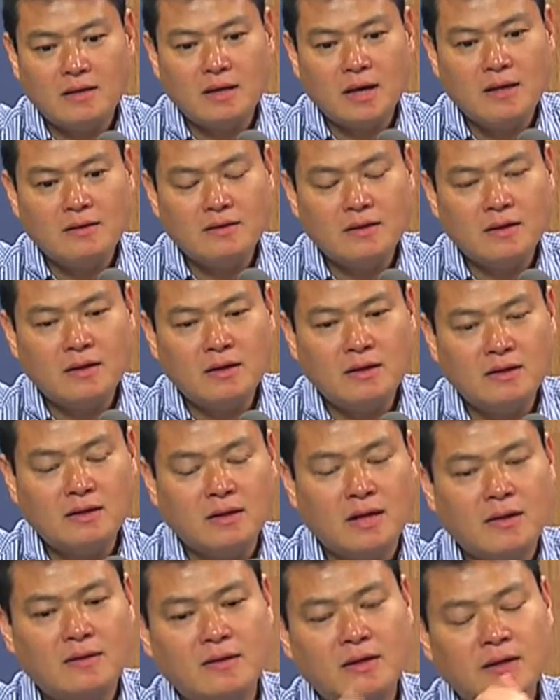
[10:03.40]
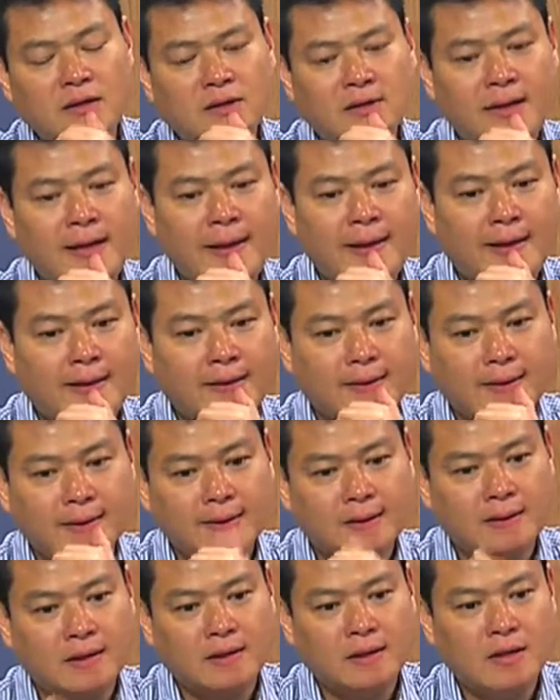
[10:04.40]
I think that
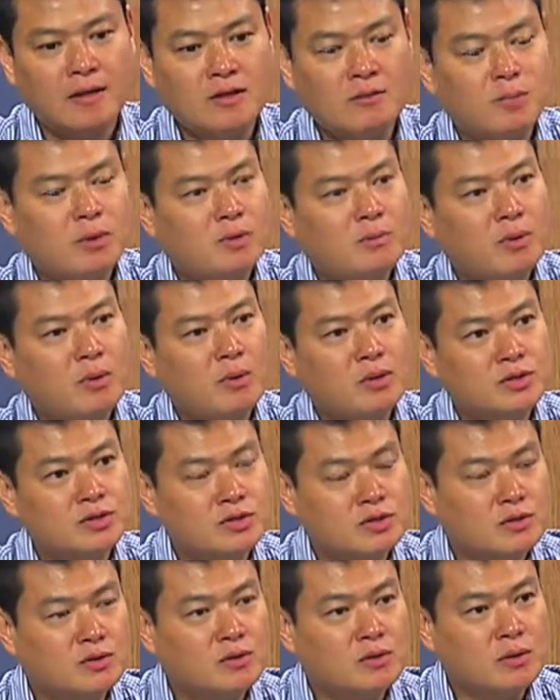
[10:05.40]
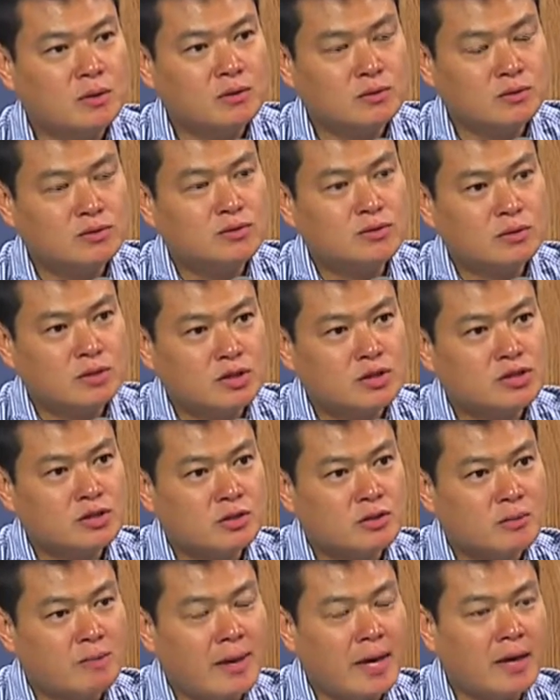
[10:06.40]
a lot of people are still go to
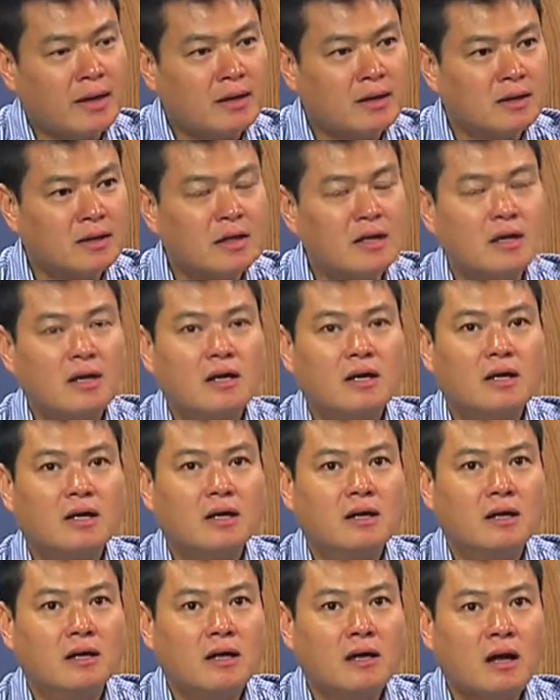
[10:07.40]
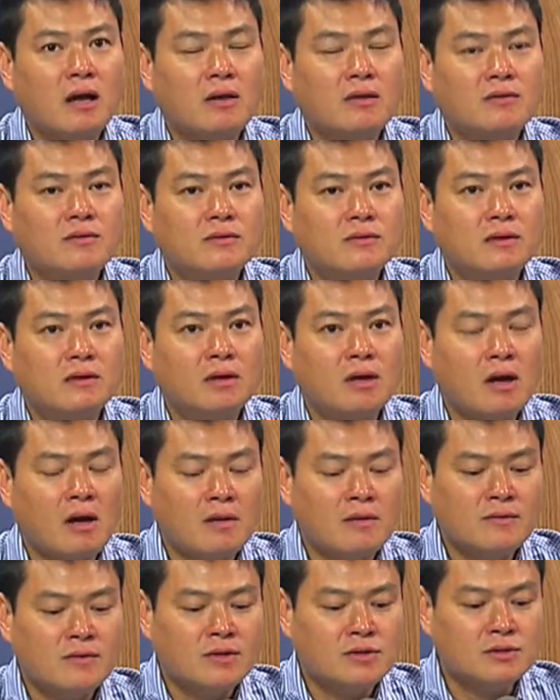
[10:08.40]
traditional bank. A lot
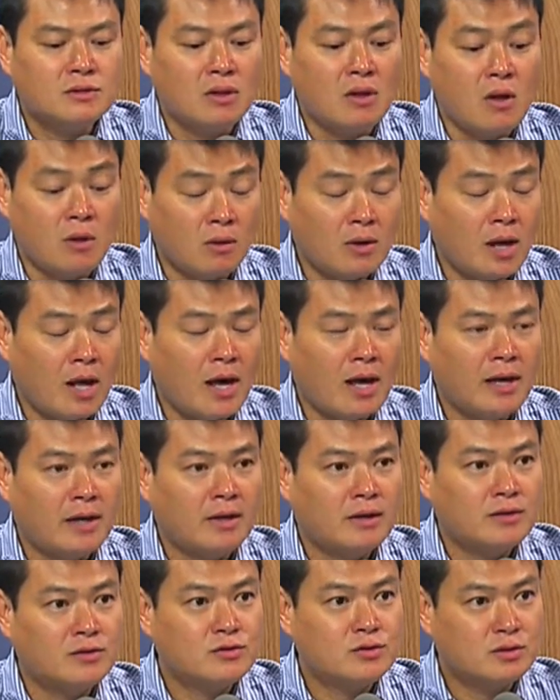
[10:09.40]
of these online,